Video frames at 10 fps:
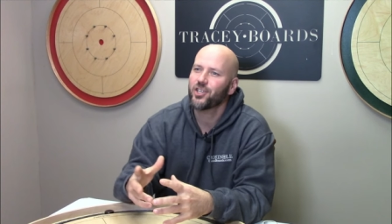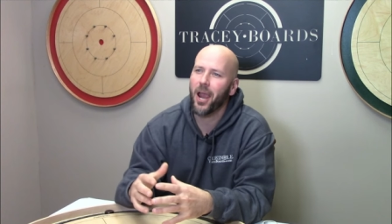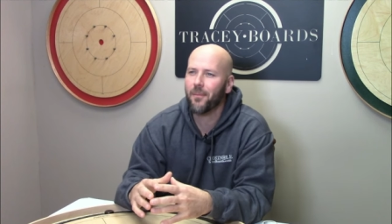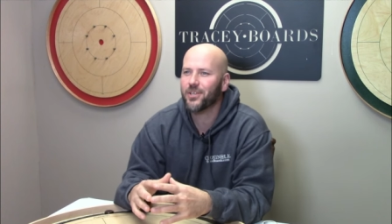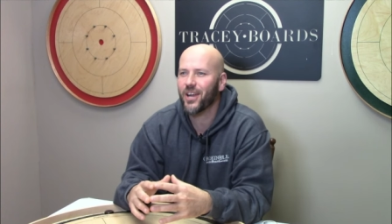
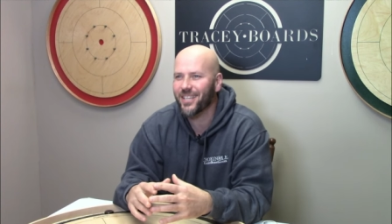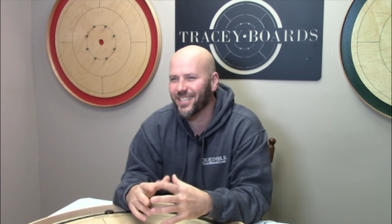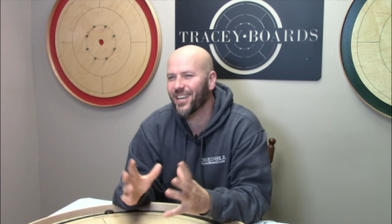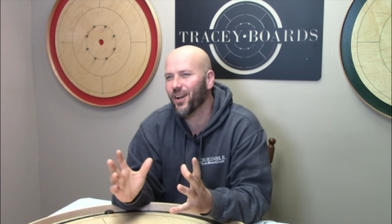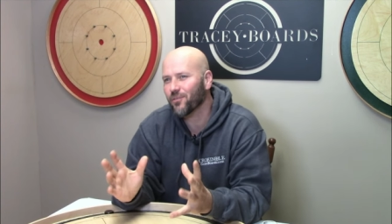Jeremy
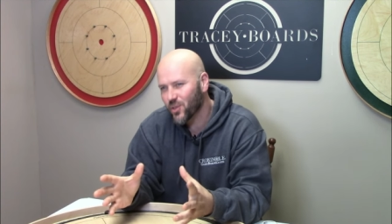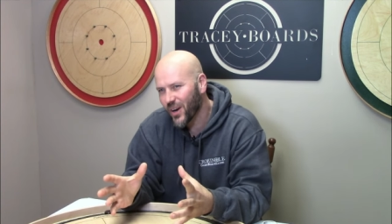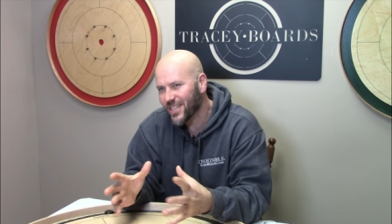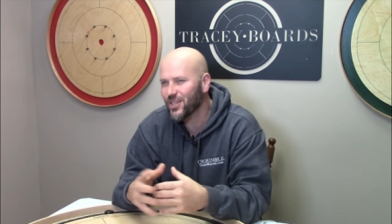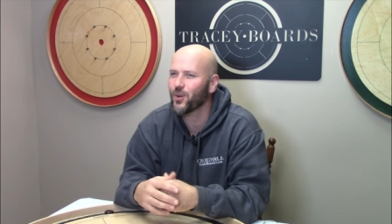Tracey here of
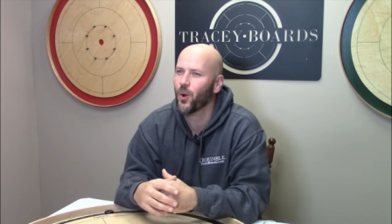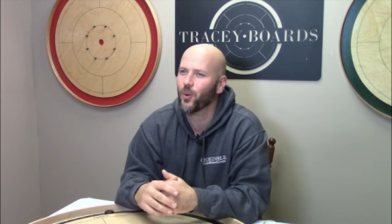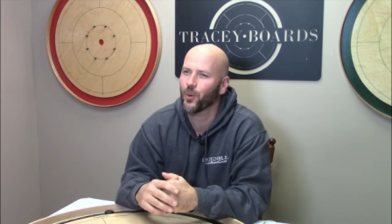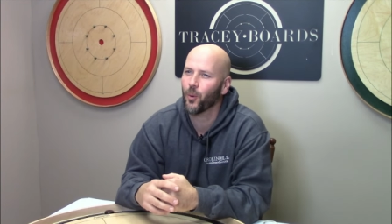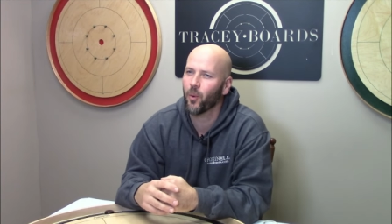Tracey
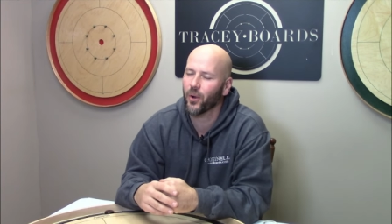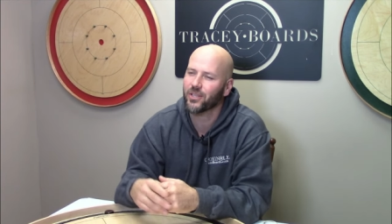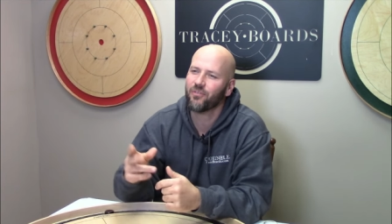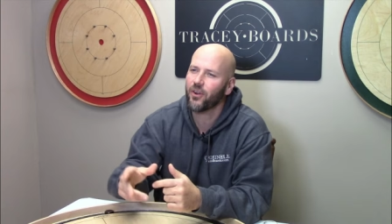Crokinole Boards.